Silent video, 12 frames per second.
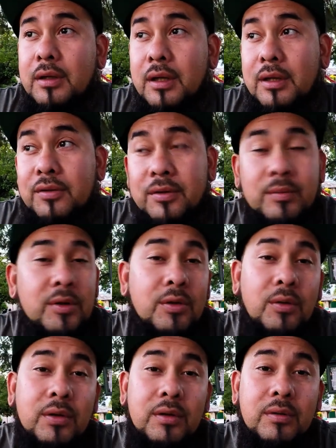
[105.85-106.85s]
and it seemed
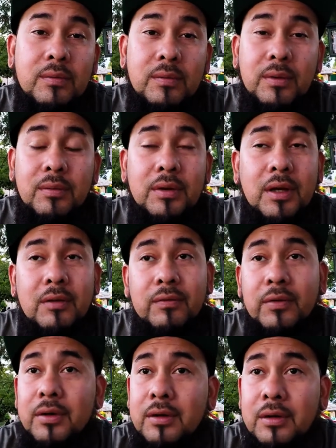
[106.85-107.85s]
annoying we didn't really have
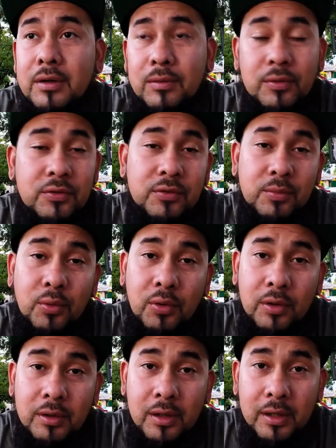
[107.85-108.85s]
fun it was just
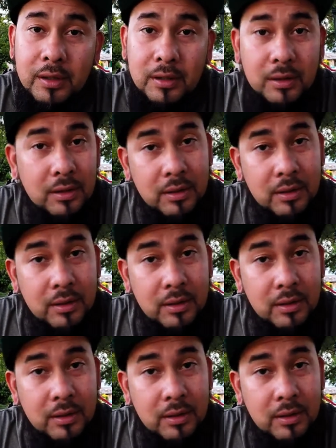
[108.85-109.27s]
more like